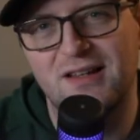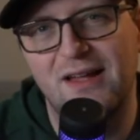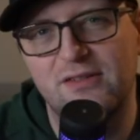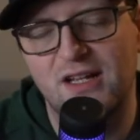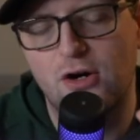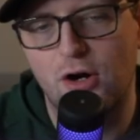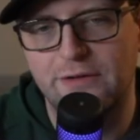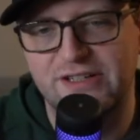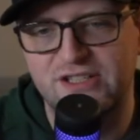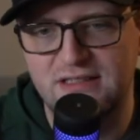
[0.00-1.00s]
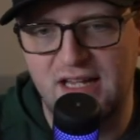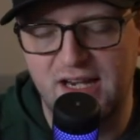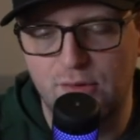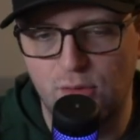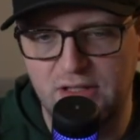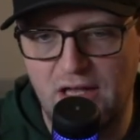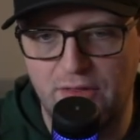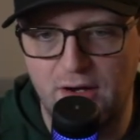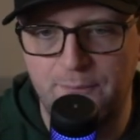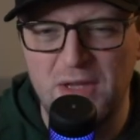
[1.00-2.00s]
11 that Carlo Ancelotti rolled out there